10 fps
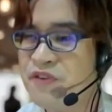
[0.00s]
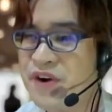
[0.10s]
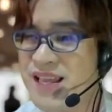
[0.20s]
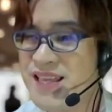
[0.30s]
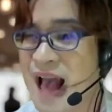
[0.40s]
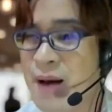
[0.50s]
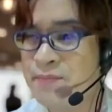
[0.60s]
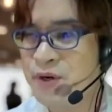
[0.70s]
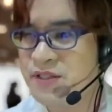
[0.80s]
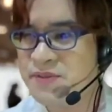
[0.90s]
For
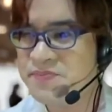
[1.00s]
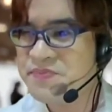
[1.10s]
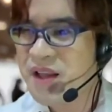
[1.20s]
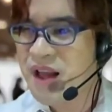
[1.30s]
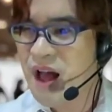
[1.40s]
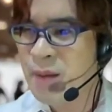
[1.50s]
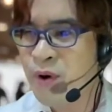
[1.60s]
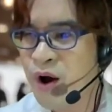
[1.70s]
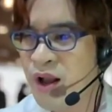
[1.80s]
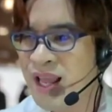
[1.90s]
example, a
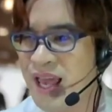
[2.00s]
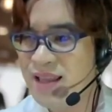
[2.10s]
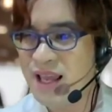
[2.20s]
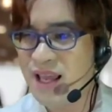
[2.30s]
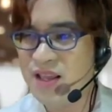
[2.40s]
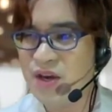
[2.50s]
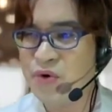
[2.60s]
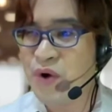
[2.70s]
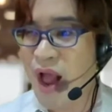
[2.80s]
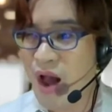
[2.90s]
ball hitting the
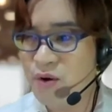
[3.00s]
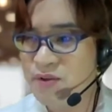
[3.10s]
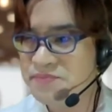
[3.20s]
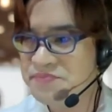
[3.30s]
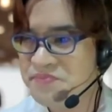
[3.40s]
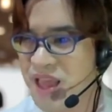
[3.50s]
ground